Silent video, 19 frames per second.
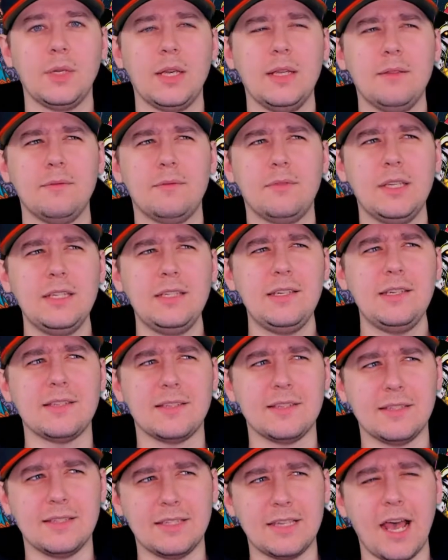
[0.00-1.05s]
And this is
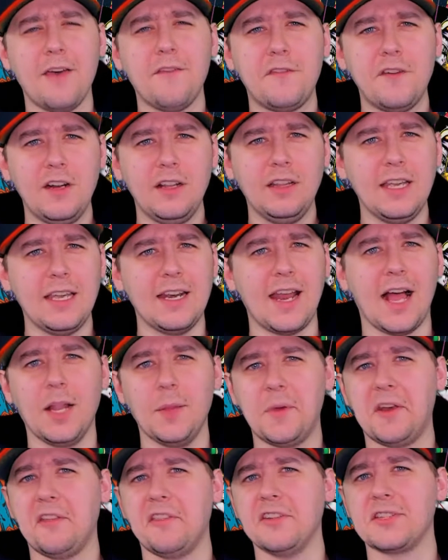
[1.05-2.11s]
definitely an
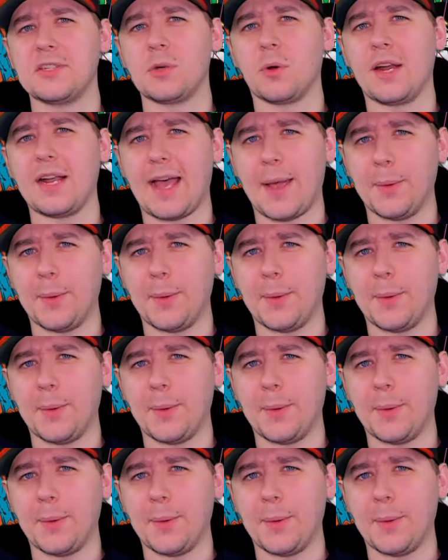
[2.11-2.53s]
element of the story